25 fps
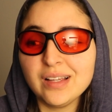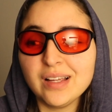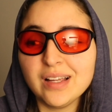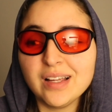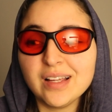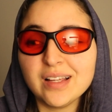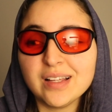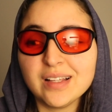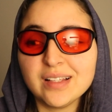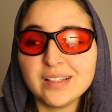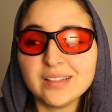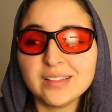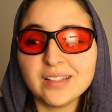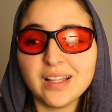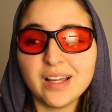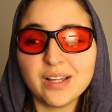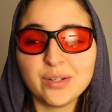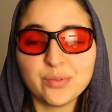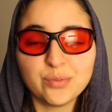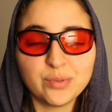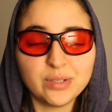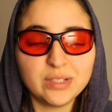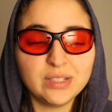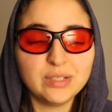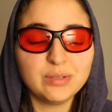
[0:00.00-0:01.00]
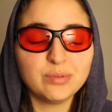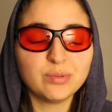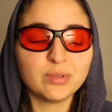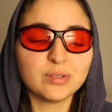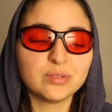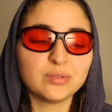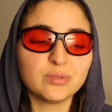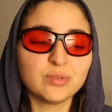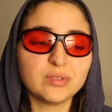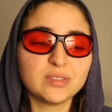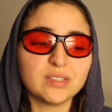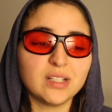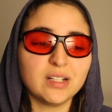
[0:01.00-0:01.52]
and I really
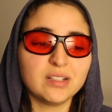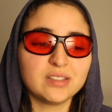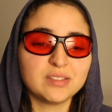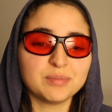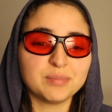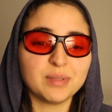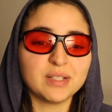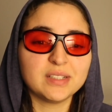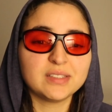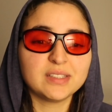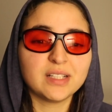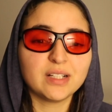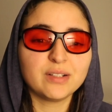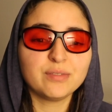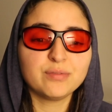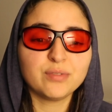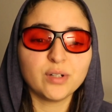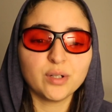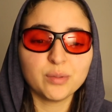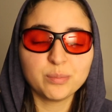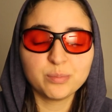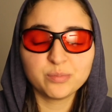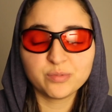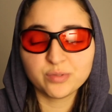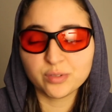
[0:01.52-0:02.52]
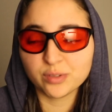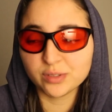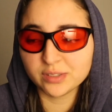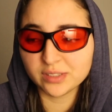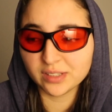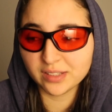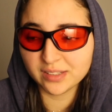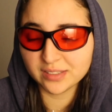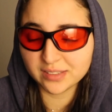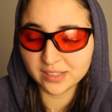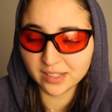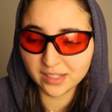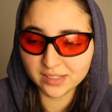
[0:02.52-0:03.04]
want to set myself up for
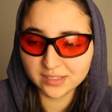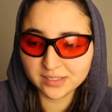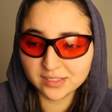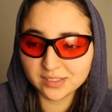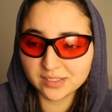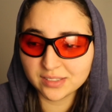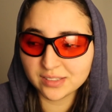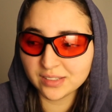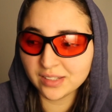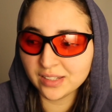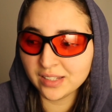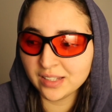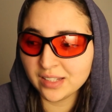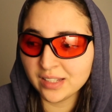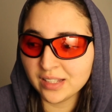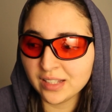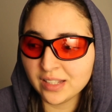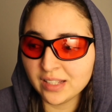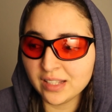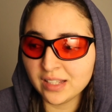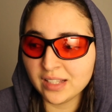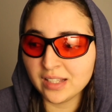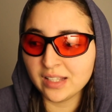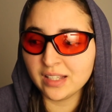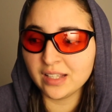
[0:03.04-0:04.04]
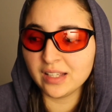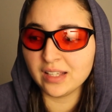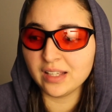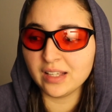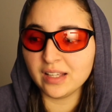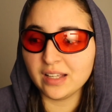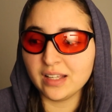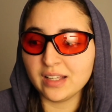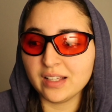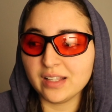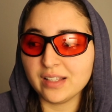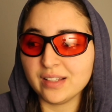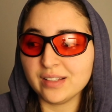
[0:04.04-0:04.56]
success.
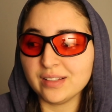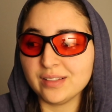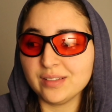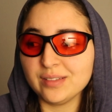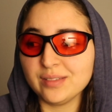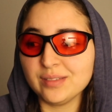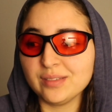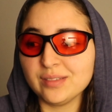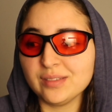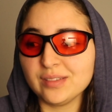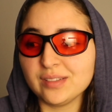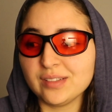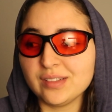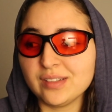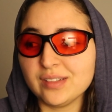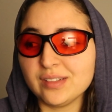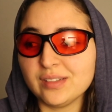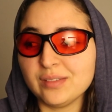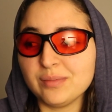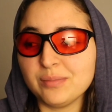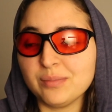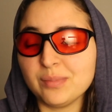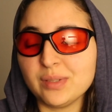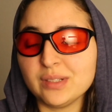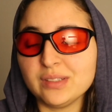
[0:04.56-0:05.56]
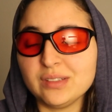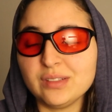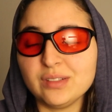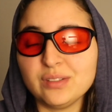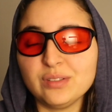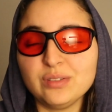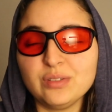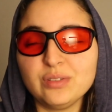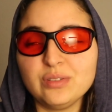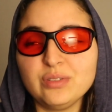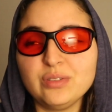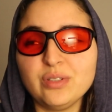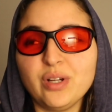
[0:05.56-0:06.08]
And but
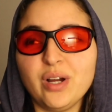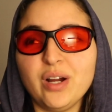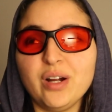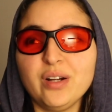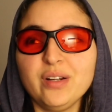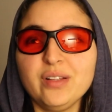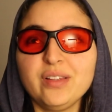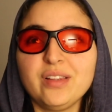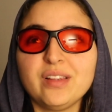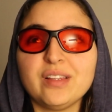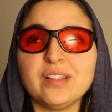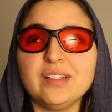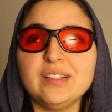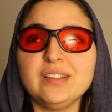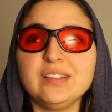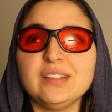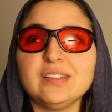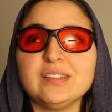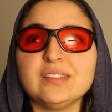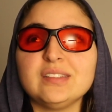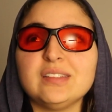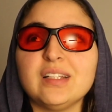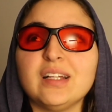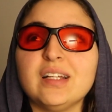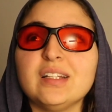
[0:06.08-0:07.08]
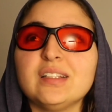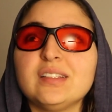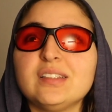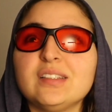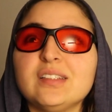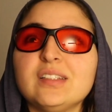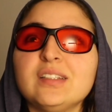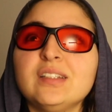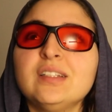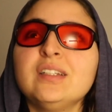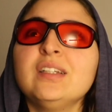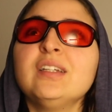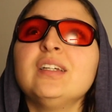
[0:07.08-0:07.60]
the hard thing is that
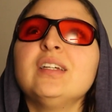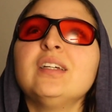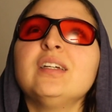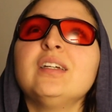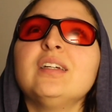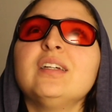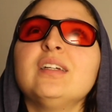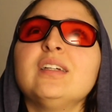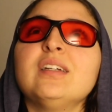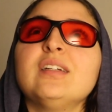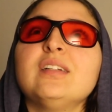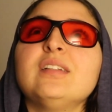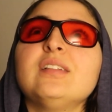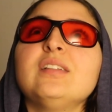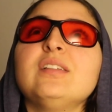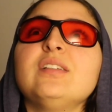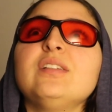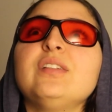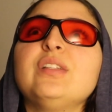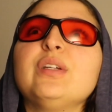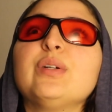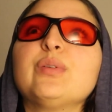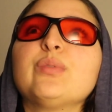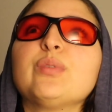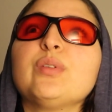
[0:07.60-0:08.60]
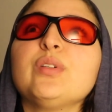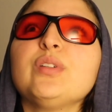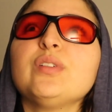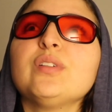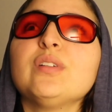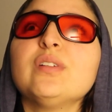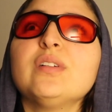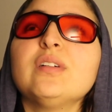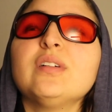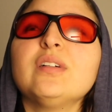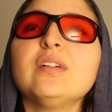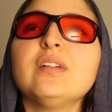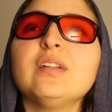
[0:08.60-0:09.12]
there
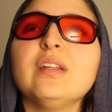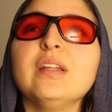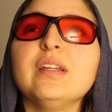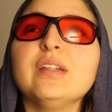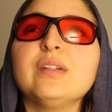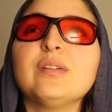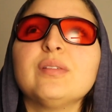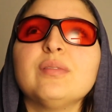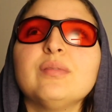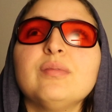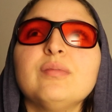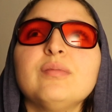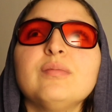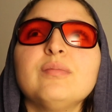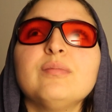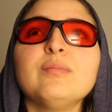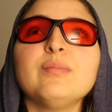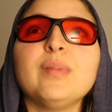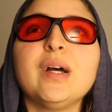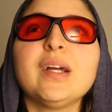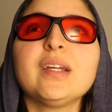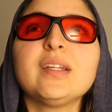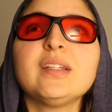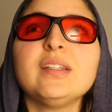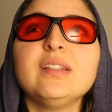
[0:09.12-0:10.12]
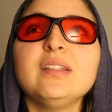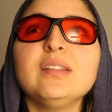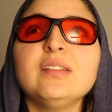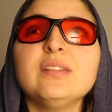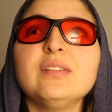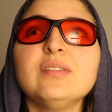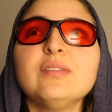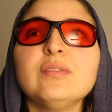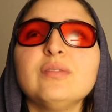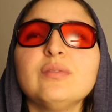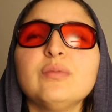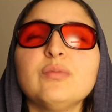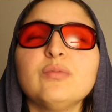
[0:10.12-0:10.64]
were, like, back
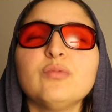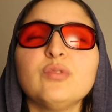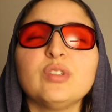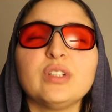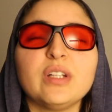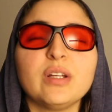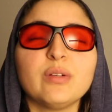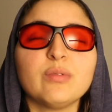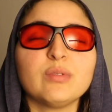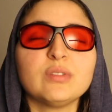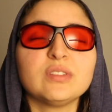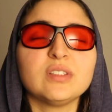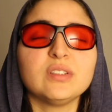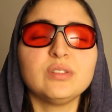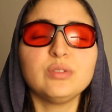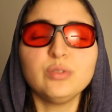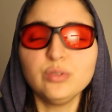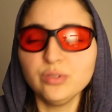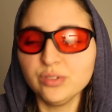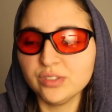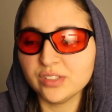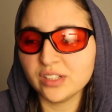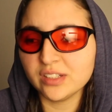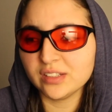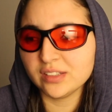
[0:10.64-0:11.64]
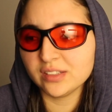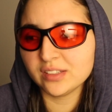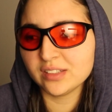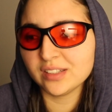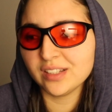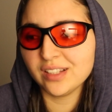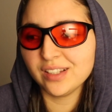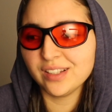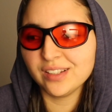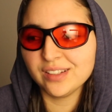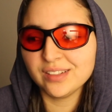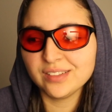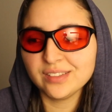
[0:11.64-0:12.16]
in when I was a student,
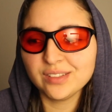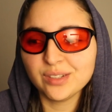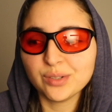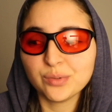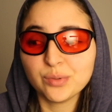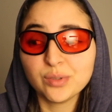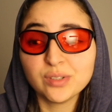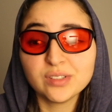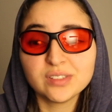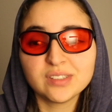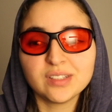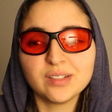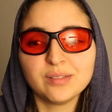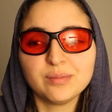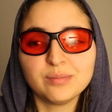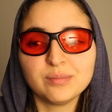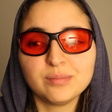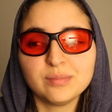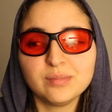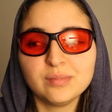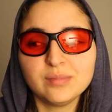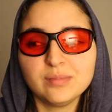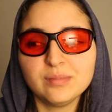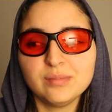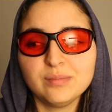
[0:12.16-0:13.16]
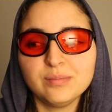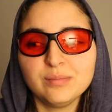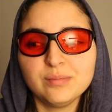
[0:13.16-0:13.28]
there were some